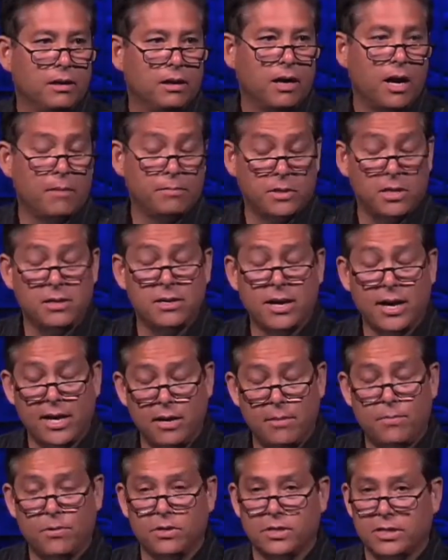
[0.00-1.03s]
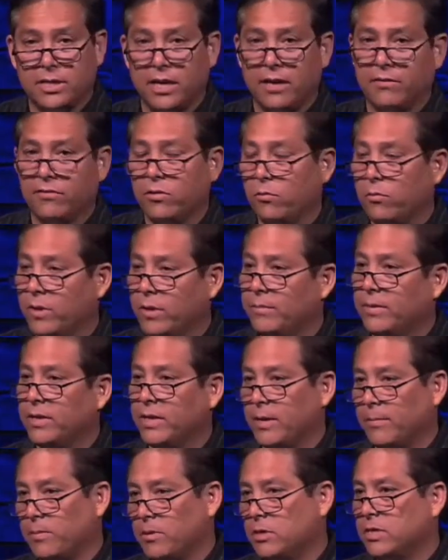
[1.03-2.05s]
up to ninety percent of the women
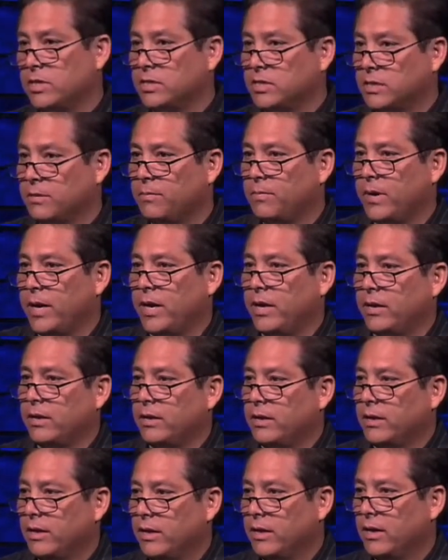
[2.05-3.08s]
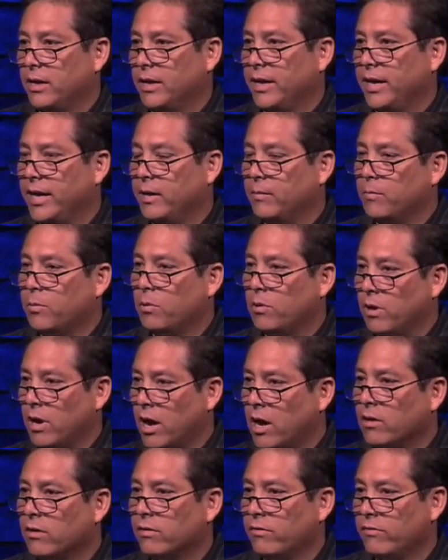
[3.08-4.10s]
that participate in
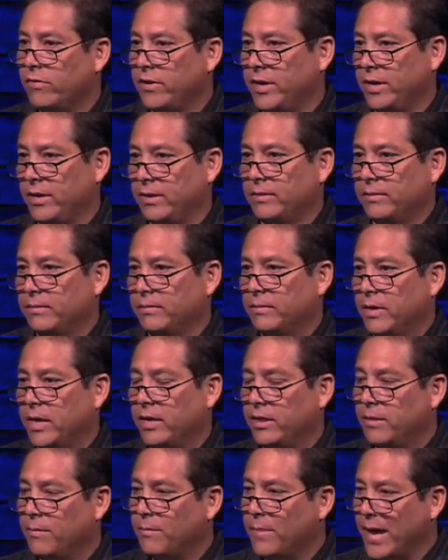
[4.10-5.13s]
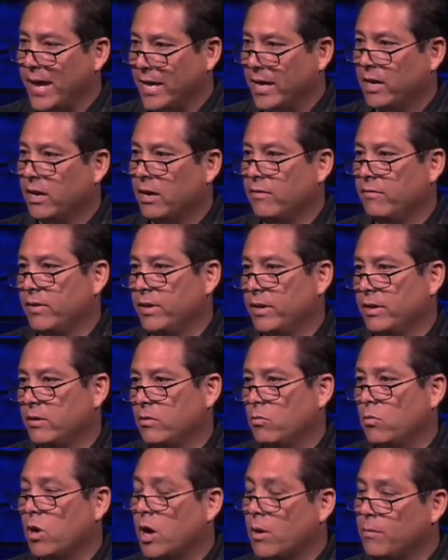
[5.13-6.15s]
pornography, in the making of it,
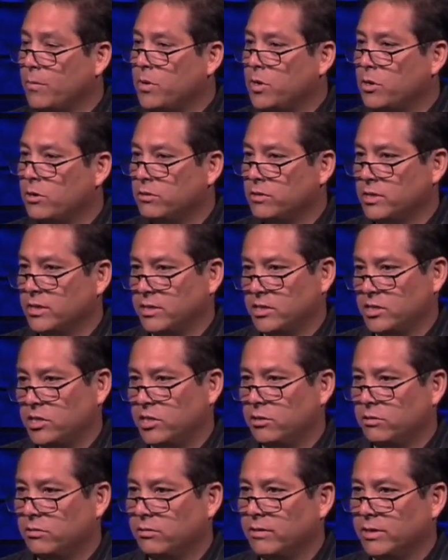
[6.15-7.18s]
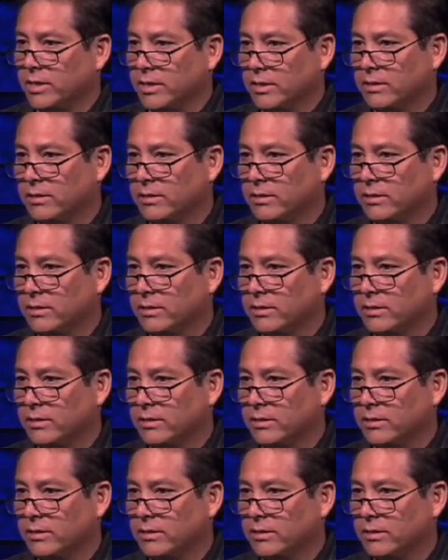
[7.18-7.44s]
were abused as children.